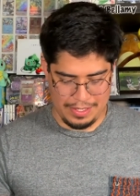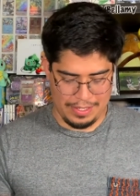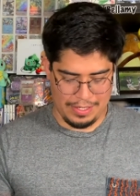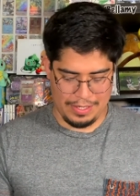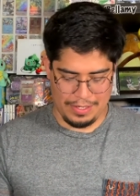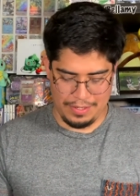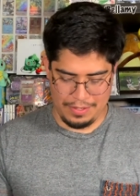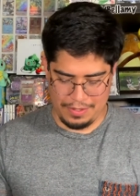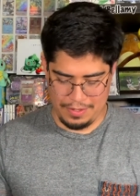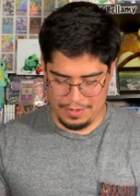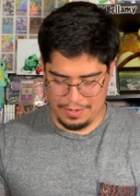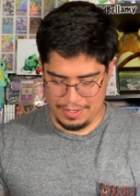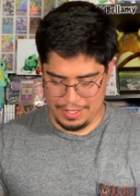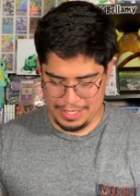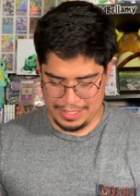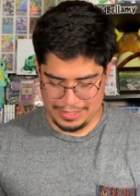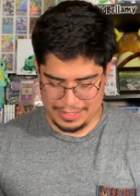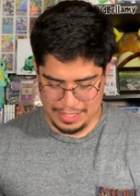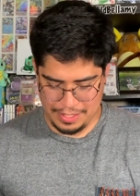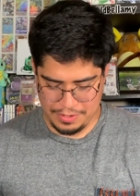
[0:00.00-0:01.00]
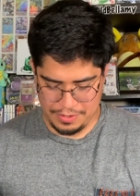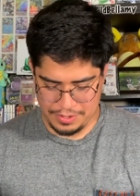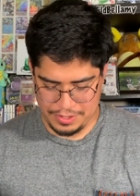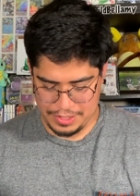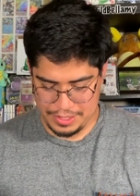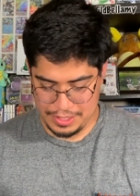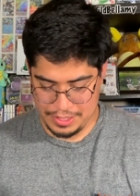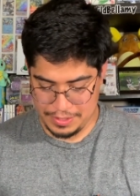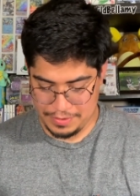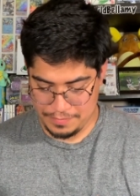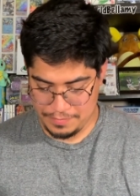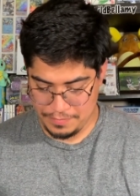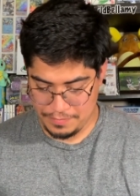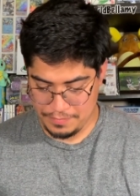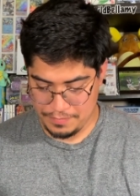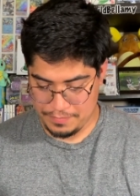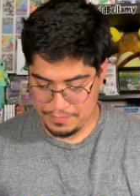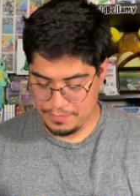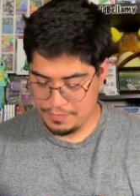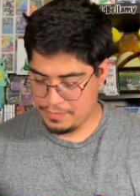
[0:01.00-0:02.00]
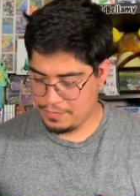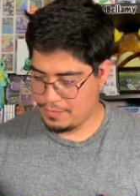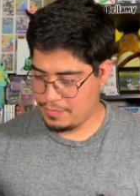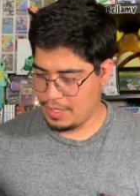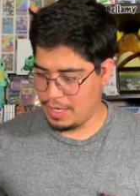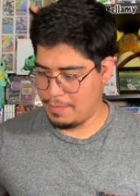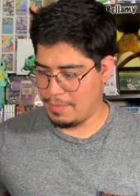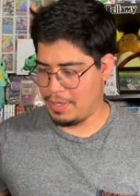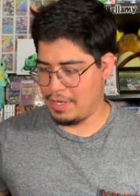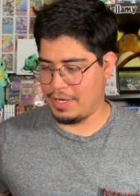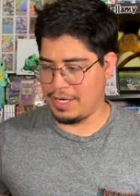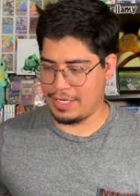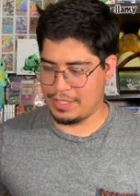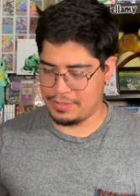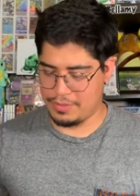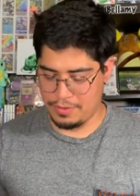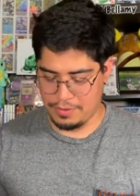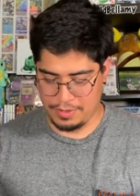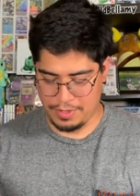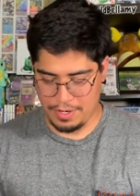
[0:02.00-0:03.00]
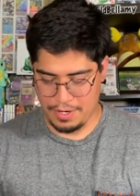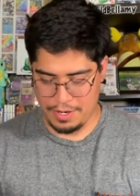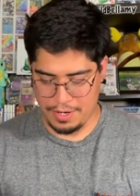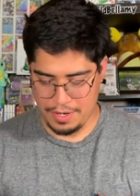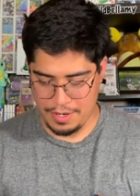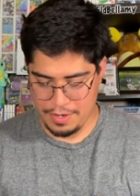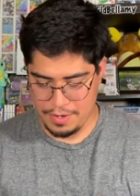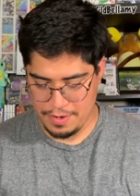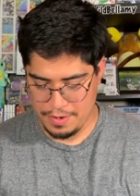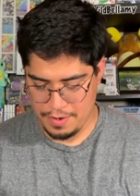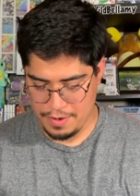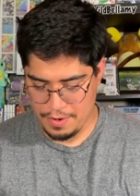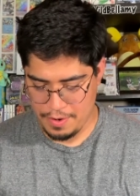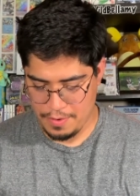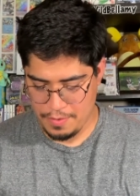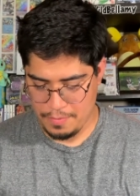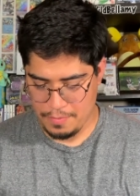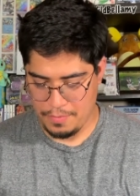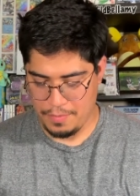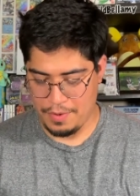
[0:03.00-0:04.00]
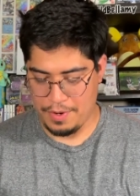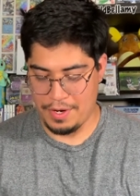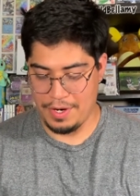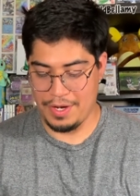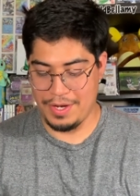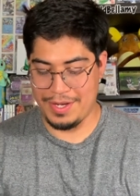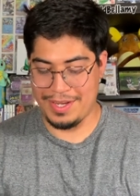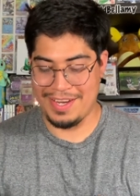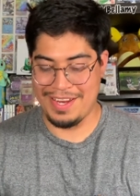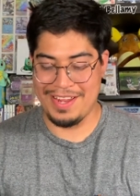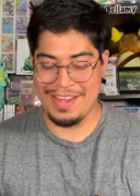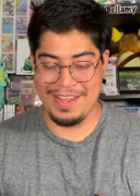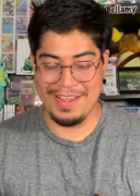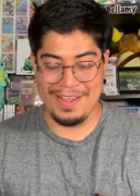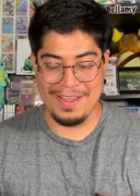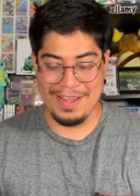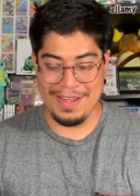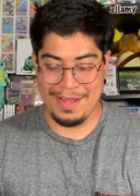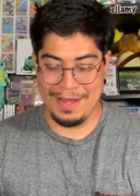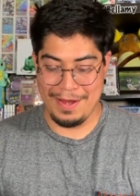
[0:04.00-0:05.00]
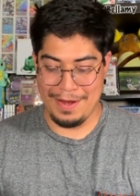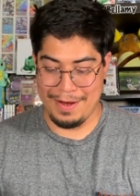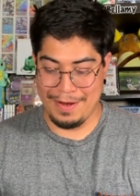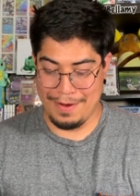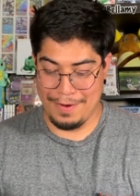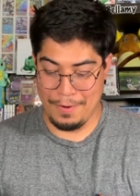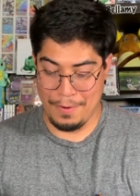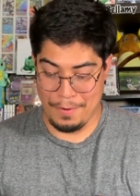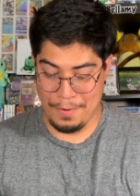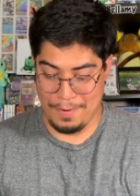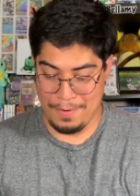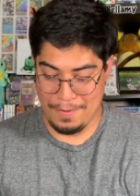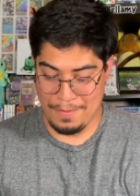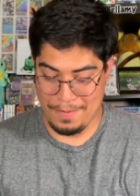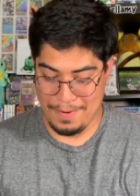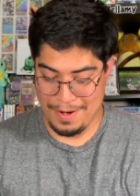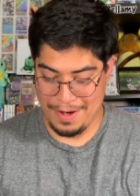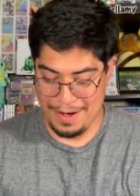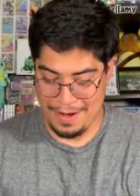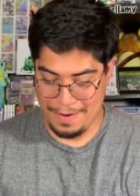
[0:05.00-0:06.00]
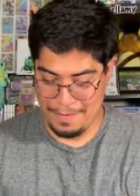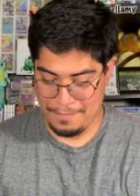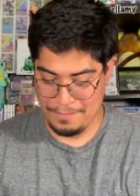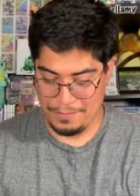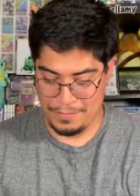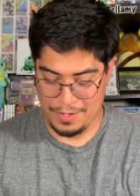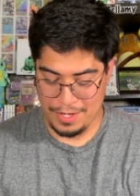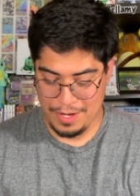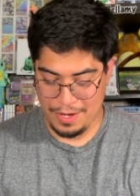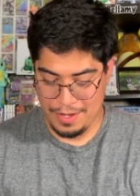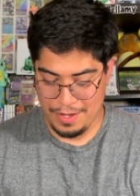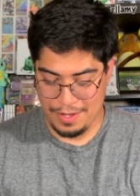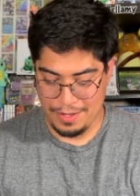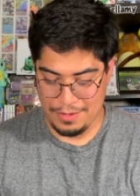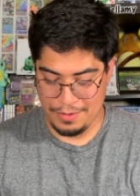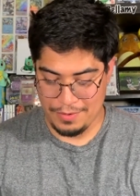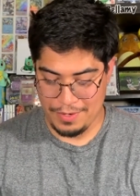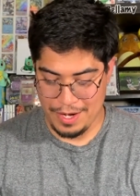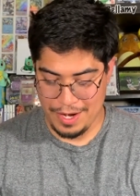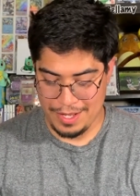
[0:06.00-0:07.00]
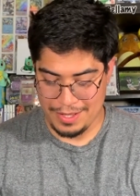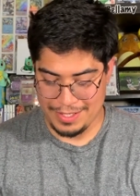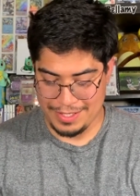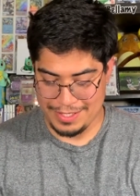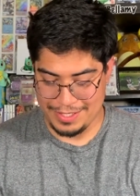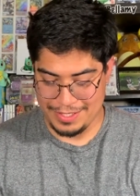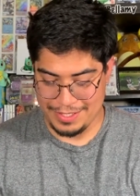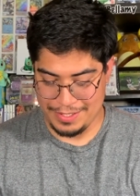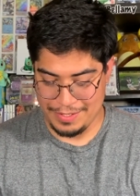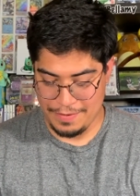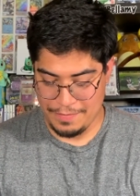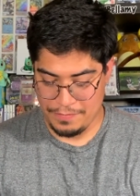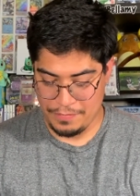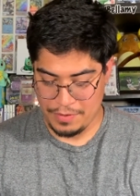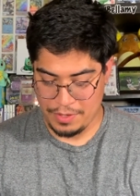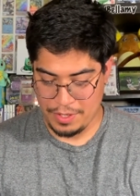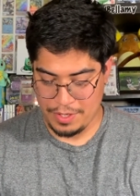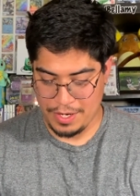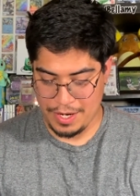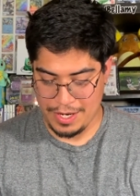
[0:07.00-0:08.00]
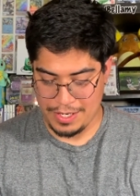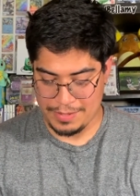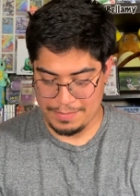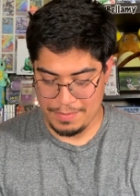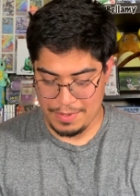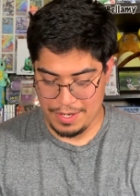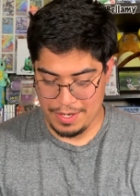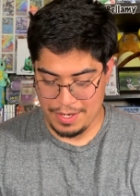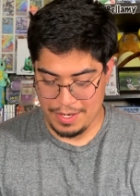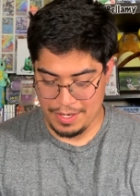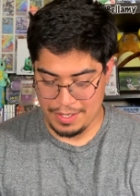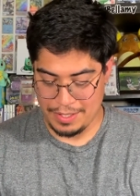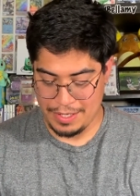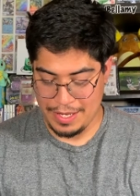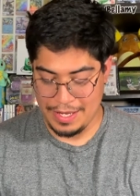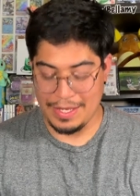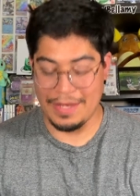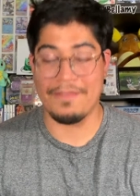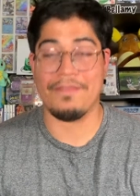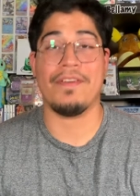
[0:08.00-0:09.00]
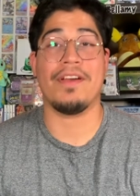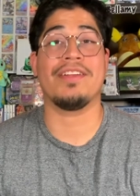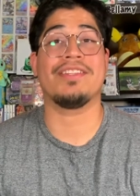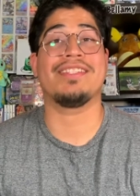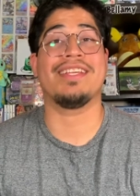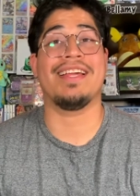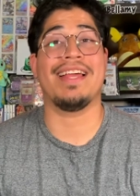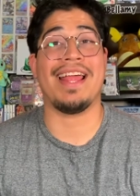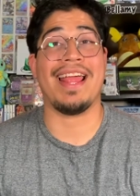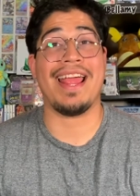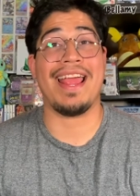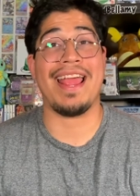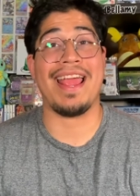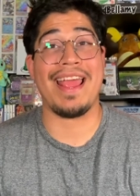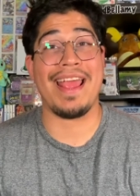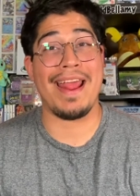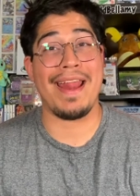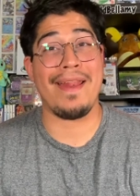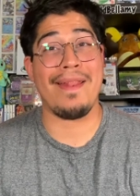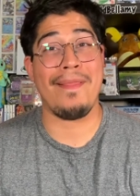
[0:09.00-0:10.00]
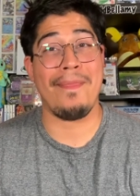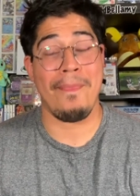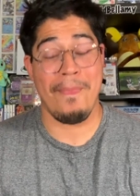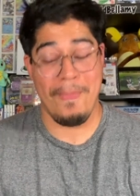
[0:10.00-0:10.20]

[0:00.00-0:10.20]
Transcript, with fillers: Here go our next energy. I mean, our next code card. One. We got Lunala, Cosmog, Yveltal, and